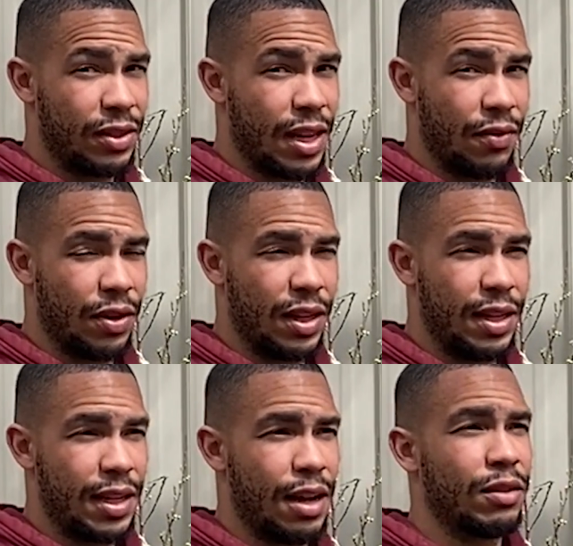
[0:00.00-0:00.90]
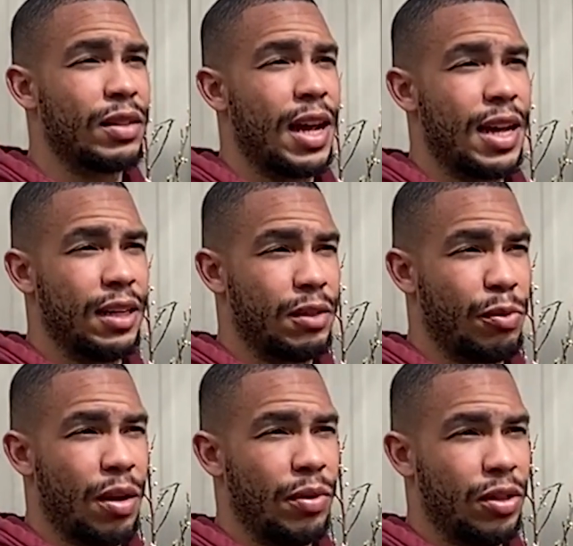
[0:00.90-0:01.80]
70. Outside, it's
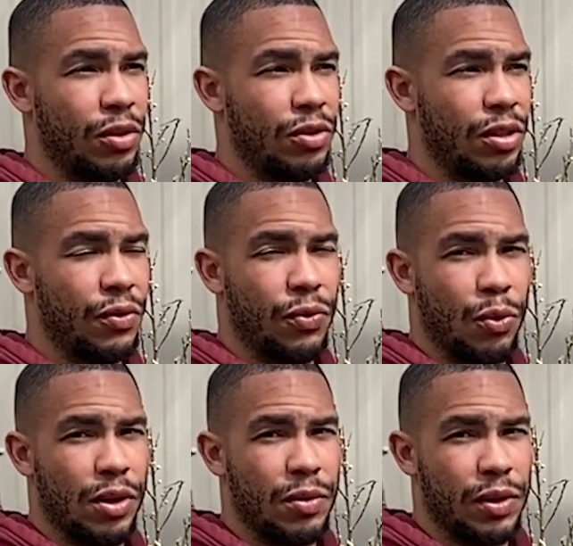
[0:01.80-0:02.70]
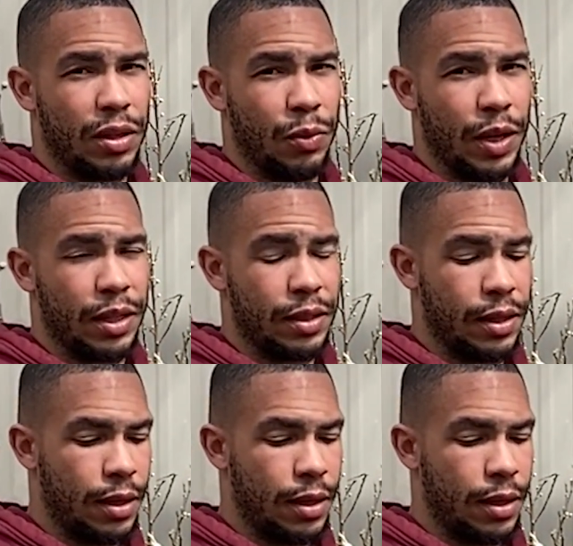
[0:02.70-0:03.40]
probably closer to 40 with the wind.